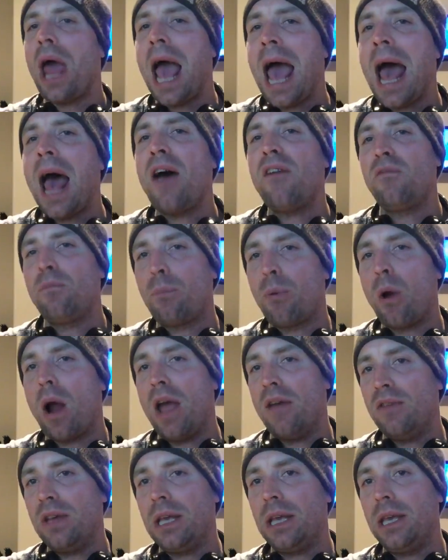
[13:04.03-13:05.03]
have
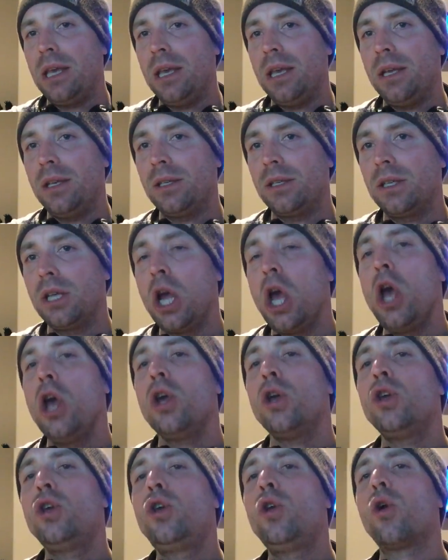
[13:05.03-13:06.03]
private keys.
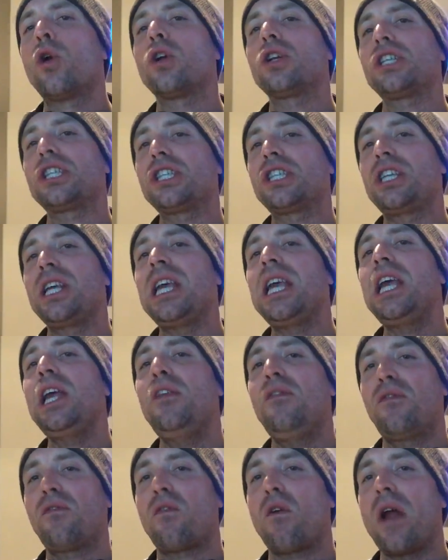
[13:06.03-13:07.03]
Your
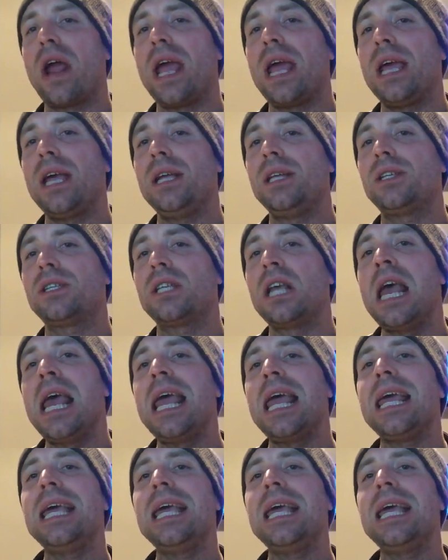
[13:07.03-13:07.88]
seed phrase